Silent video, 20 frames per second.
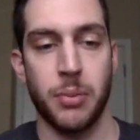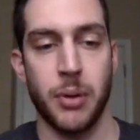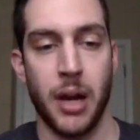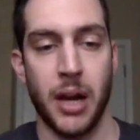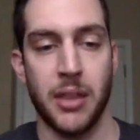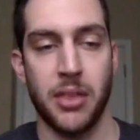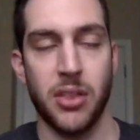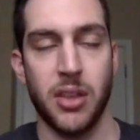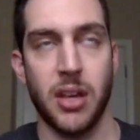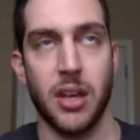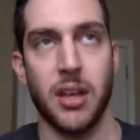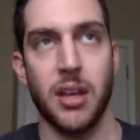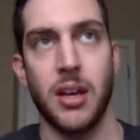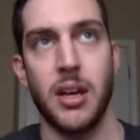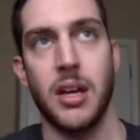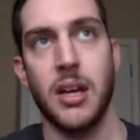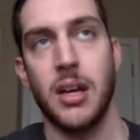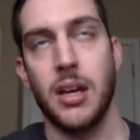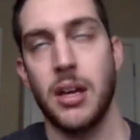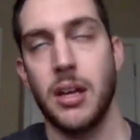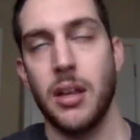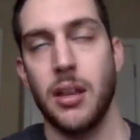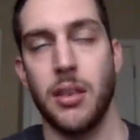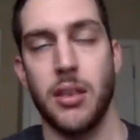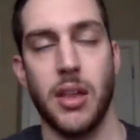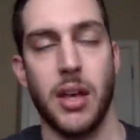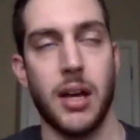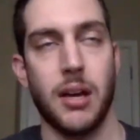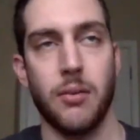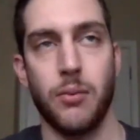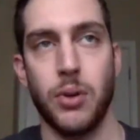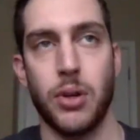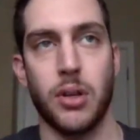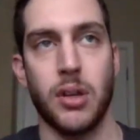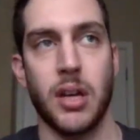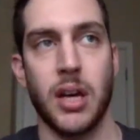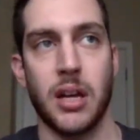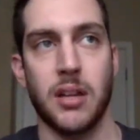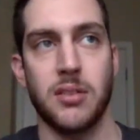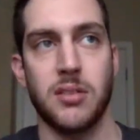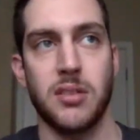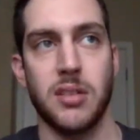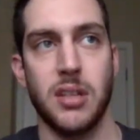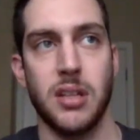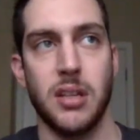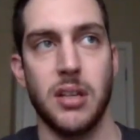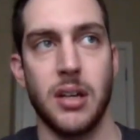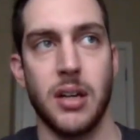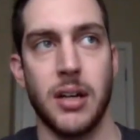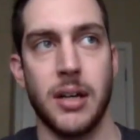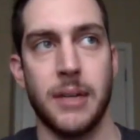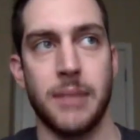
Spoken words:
But I think that we could kind of see.